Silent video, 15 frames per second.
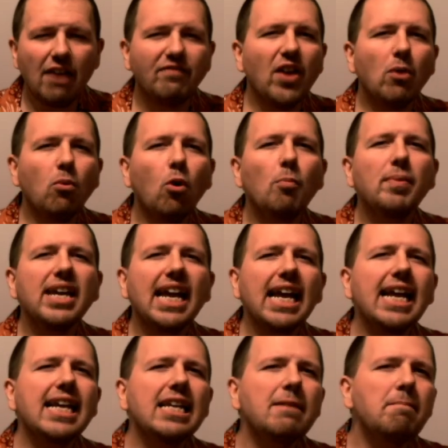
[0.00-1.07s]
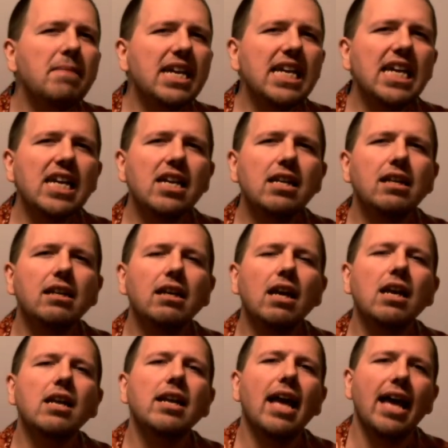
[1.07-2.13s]
if there won't be any meat
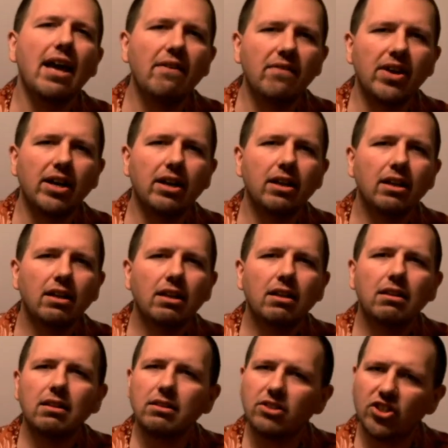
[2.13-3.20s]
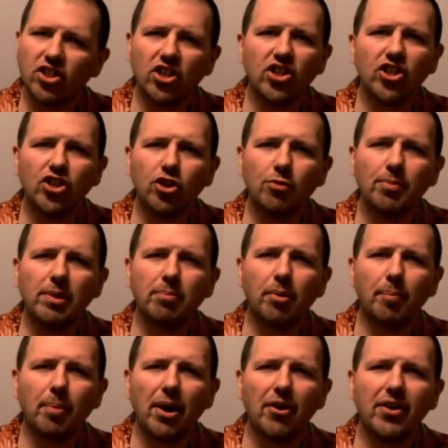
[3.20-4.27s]
eating in heaven, then shouldn't you be
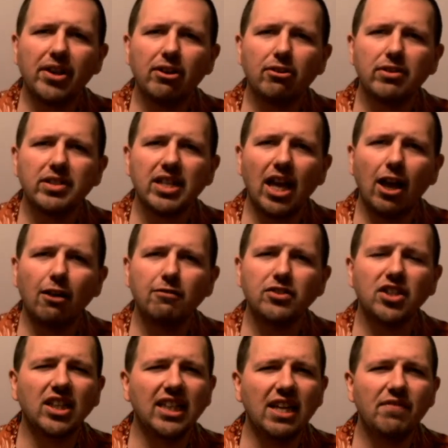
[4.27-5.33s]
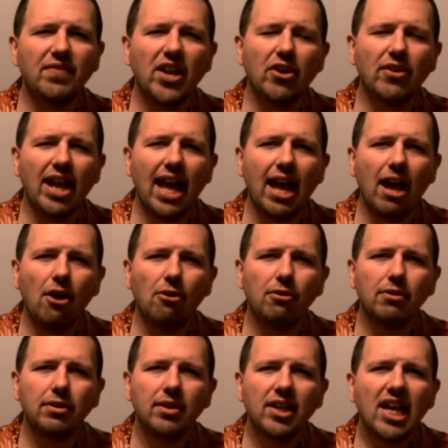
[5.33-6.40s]
preparing yourselves to live there now?
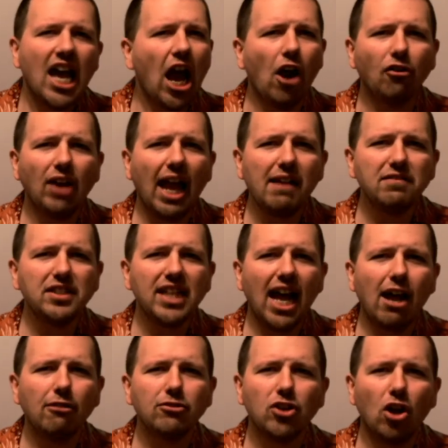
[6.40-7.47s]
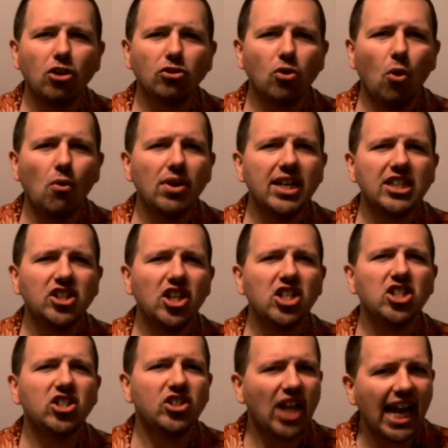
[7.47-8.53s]
Our lifestyles aren't going to
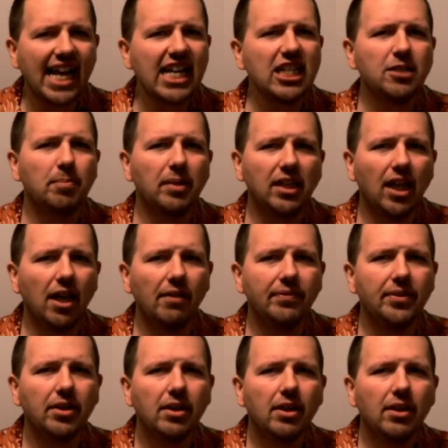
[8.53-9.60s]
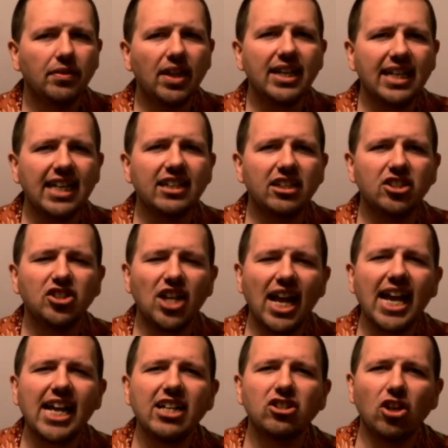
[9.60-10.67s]
just change, beloved, they need to
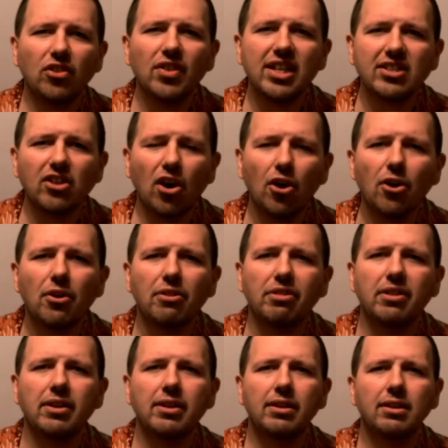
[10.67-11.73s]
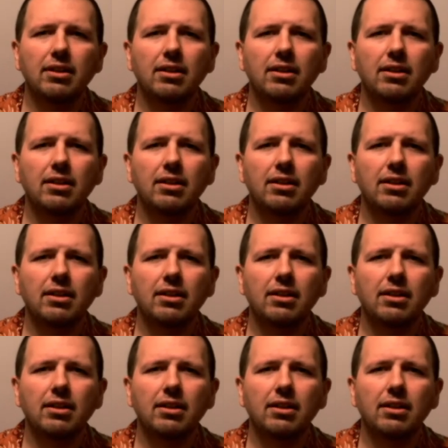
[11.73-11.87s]
change on this earth.